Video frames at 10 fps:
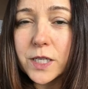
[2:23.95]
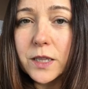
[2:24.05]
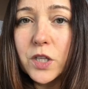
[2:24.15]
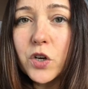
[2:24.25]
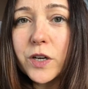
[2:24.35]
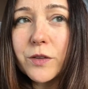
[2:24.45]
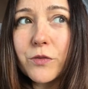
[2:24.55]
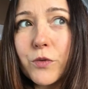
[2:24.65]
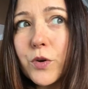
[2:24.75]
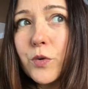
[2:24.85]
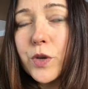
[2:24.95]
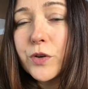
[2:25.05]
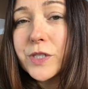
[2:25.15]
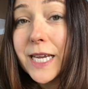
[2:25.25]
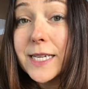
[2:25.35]
to look through
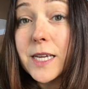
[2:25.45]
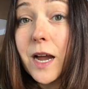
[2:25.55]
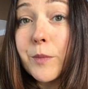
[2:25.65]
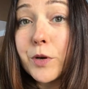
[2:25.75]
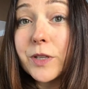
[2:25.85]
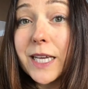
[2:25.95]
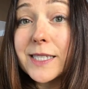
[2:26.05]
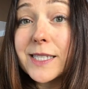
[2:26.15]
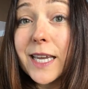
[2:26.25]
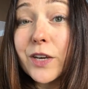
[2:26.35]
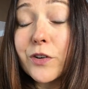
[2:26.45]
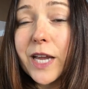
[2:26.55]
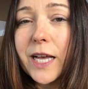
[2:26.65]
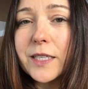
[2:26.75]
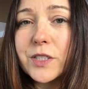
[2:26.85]
your day timer, let's say your
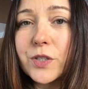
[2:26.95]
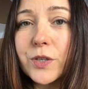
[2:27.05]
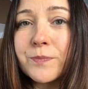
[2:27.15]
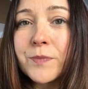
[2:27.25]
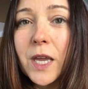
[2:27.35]
calendar,